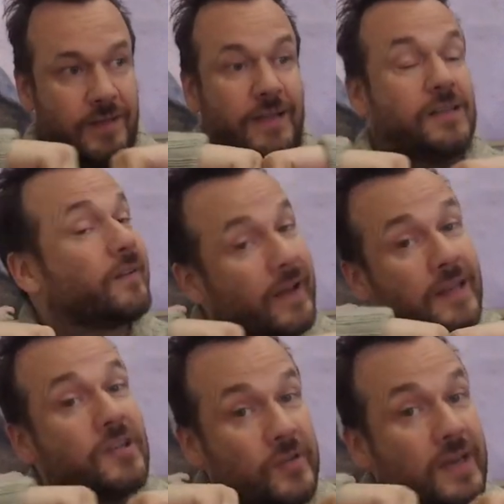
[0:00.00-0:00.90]
It's quite an
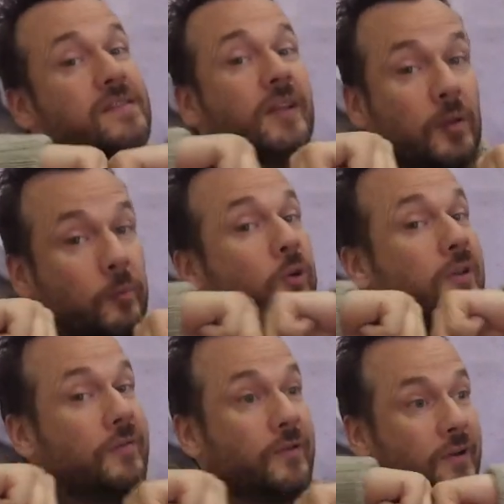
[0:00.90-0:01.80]
interesting little book
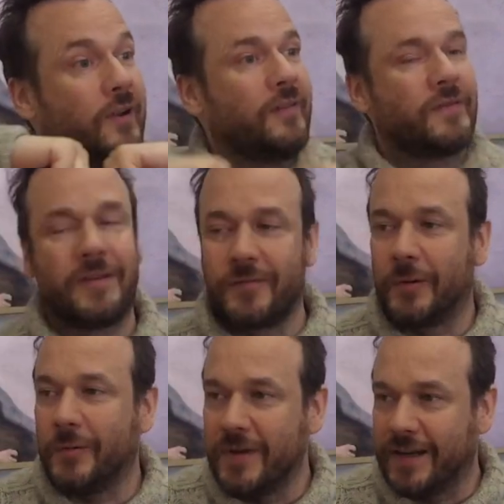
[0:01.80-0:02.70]
if you want
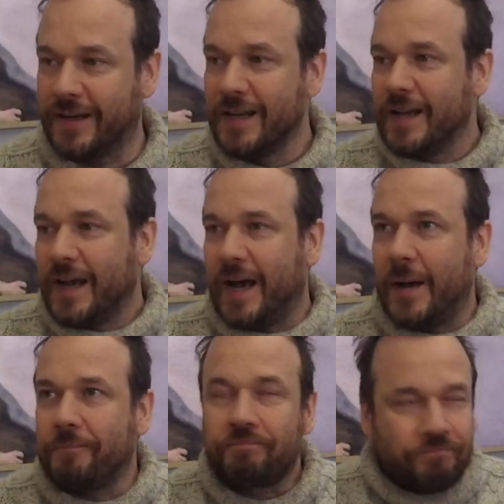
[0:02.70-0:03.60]
to read it.
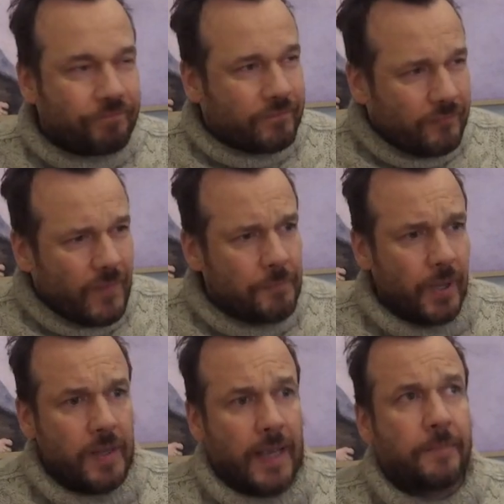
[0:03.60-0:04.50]

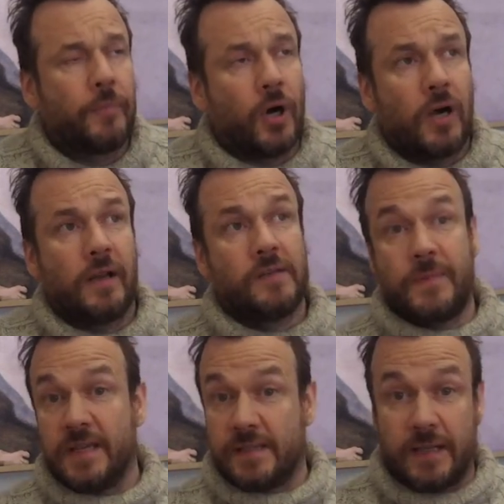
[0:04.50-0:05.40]
But like Bart is
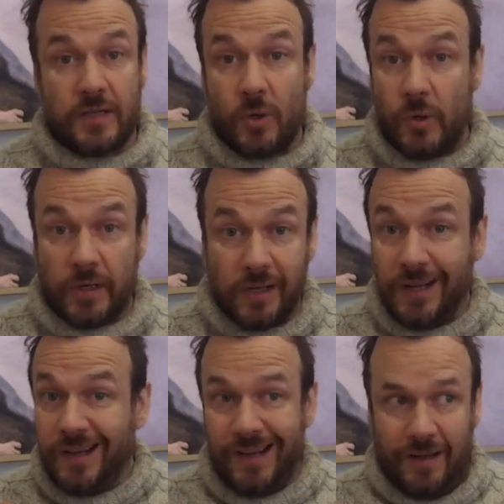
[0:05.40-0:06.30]
basically going,
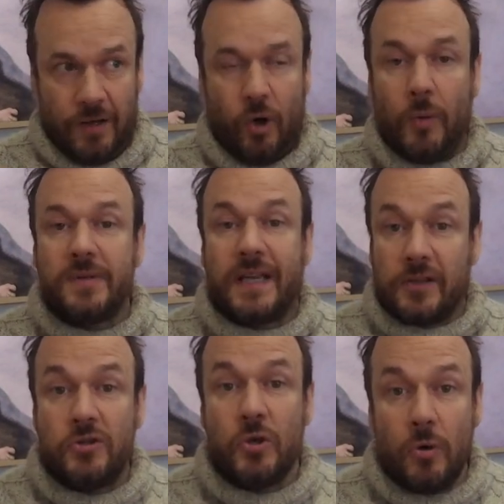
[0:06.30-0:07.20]
almost like
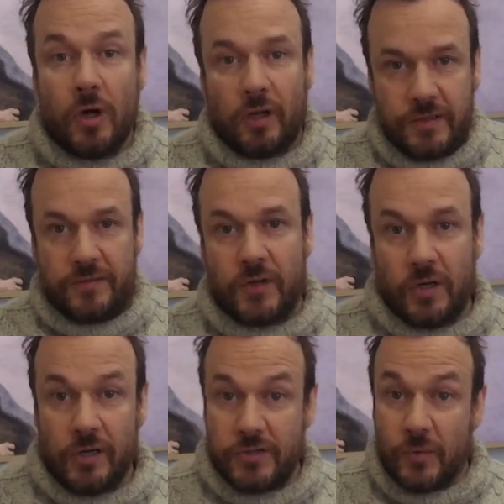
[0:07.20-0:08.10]
there's no knowledge of
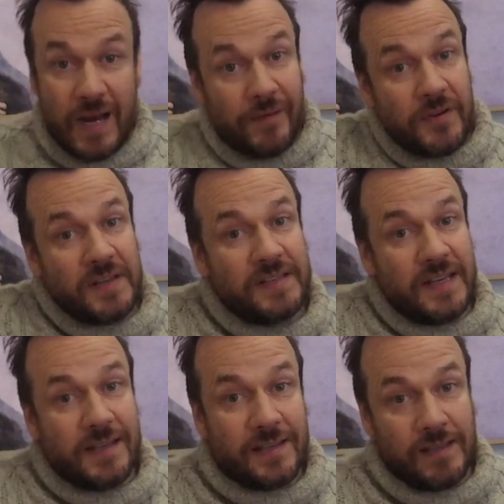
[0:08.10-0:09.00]
God. So whenever you
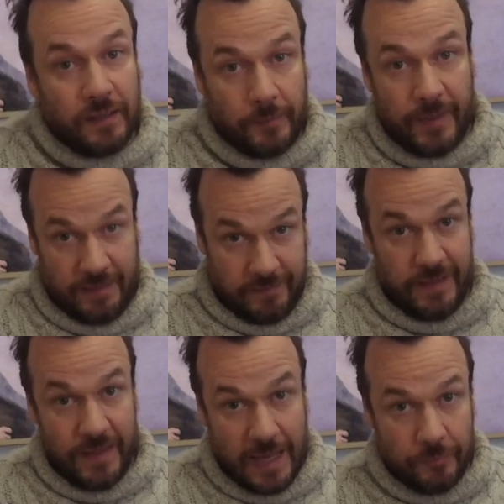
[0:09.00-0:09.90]
see this little bit
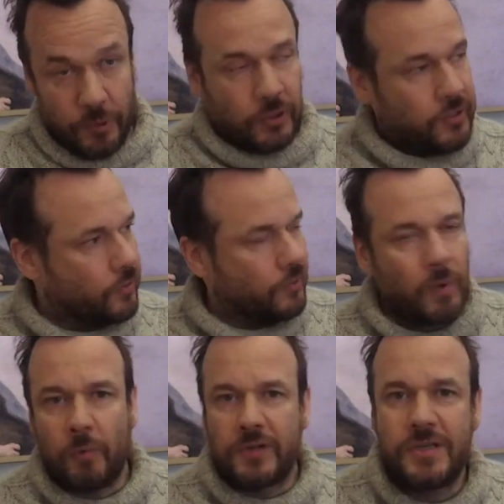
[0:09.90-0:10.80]
in that book, you're going,
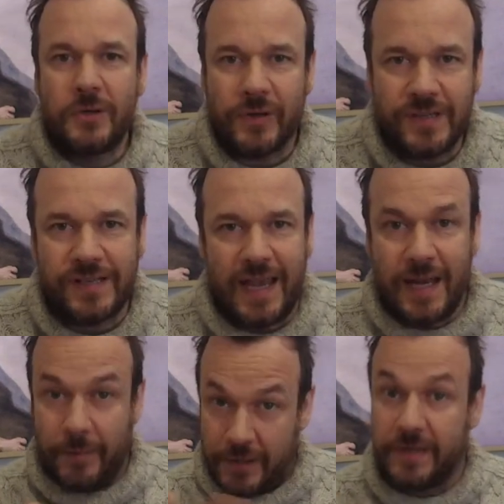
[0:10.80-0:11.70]
well, what's he going to say
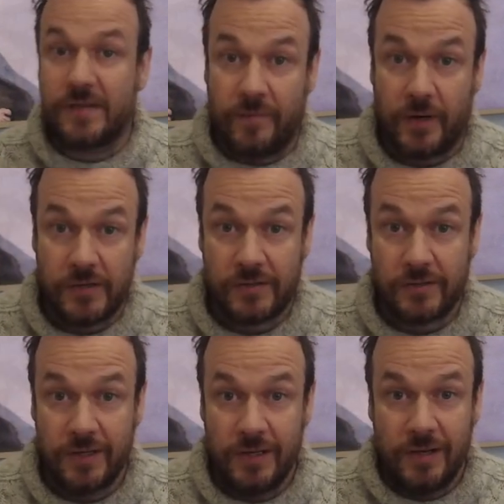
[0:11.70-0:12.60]
about this verse
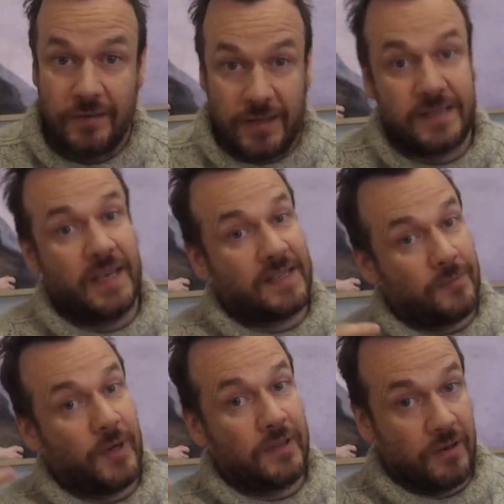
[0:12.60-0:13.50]
that says
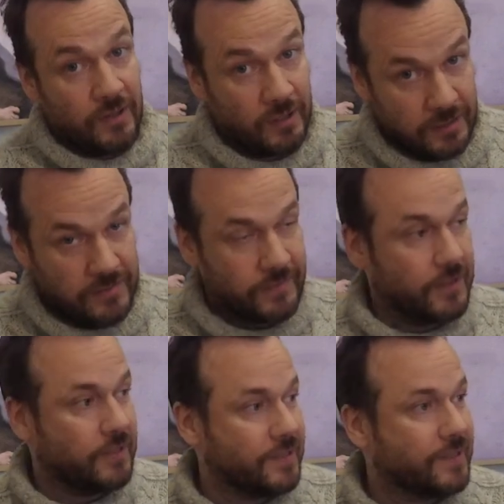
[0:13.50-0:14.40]
about the knowledge of
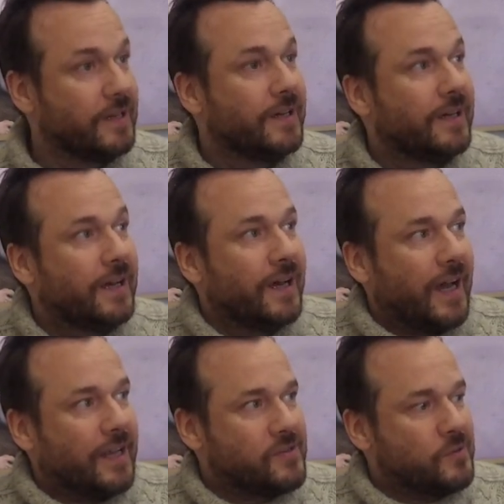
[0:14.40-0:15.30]
God?
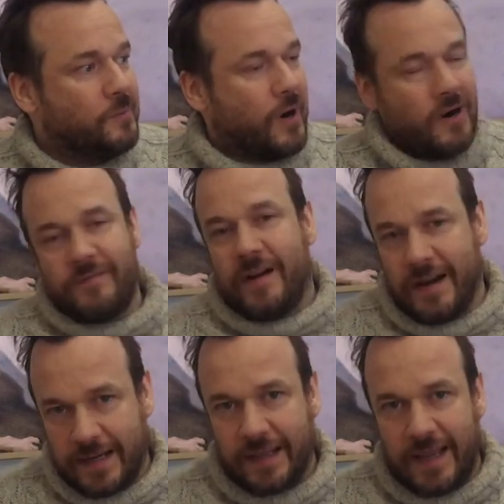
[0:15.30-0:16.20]
And so Bart very
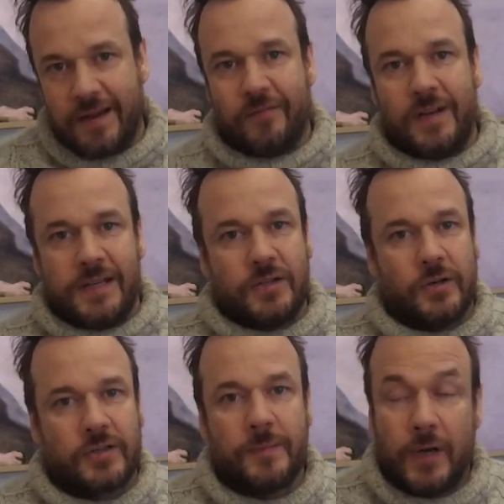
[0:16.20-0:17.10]
cleverly
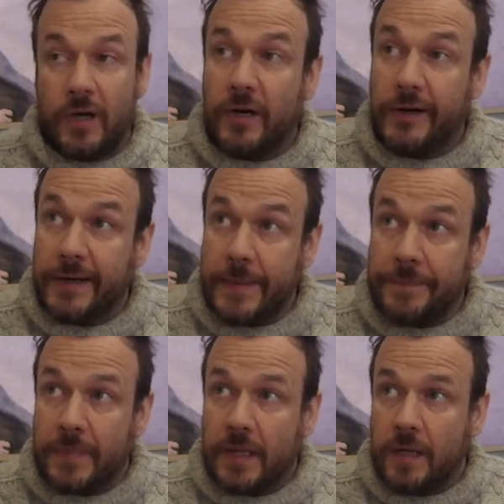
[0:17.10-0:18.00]
talks about how
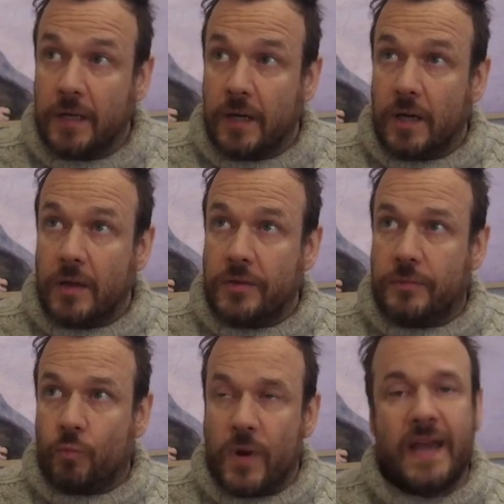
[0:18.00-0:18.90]

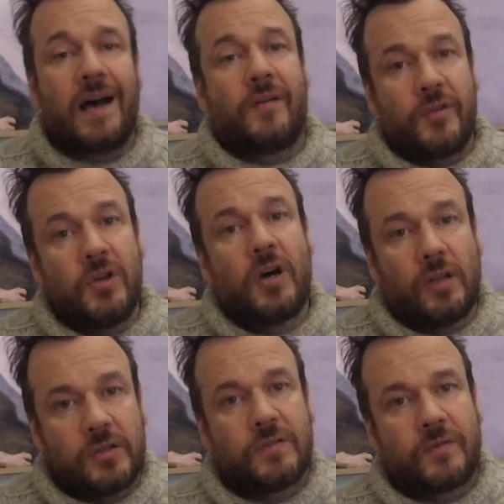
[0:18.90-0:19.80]
we have a
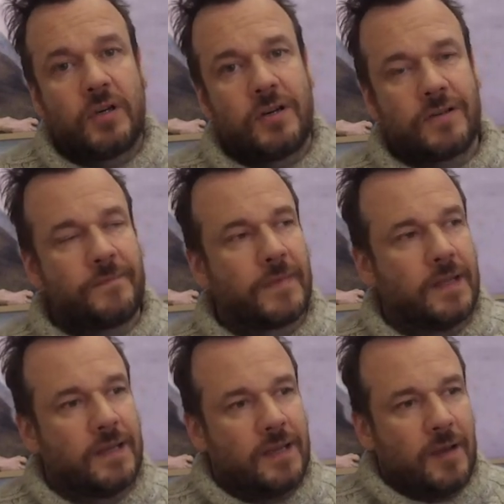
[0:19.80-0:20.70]
knowledge of God,
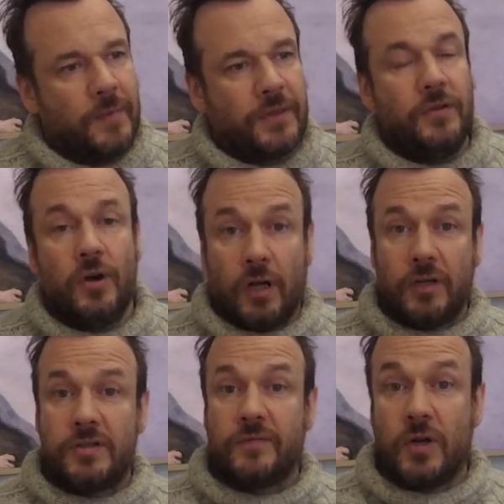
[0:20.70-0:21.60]
but the
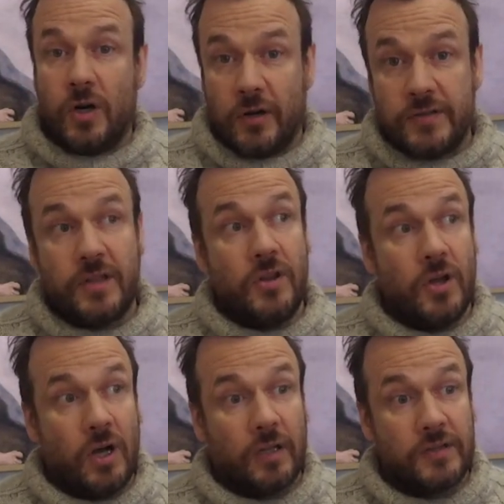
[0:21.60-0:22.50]
knowledge of God is the
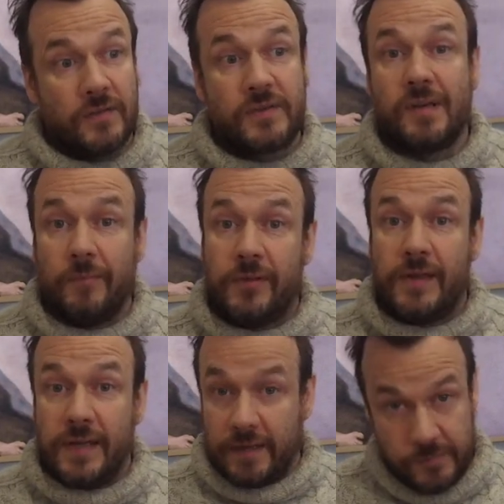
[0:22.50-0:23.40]
knowledge of
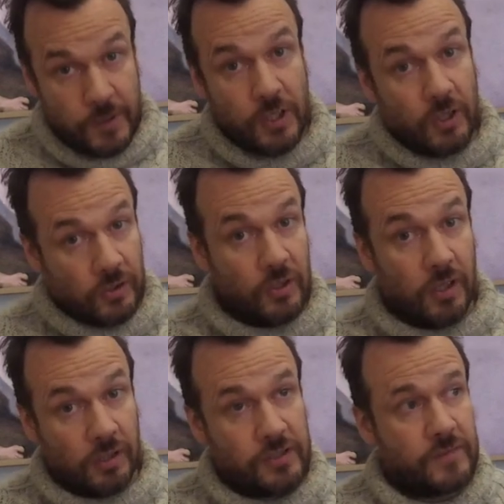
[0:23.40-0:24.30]
something that is beyond
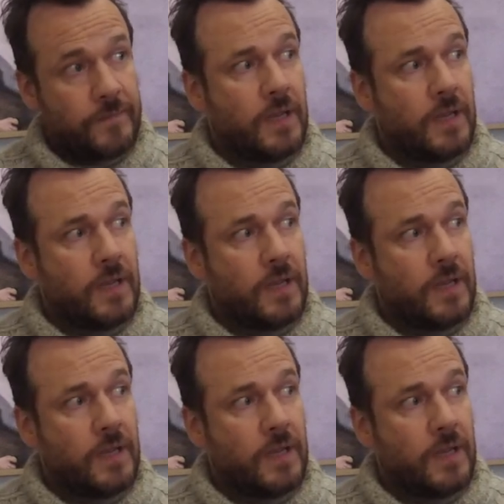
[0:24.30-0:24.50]
knowledge.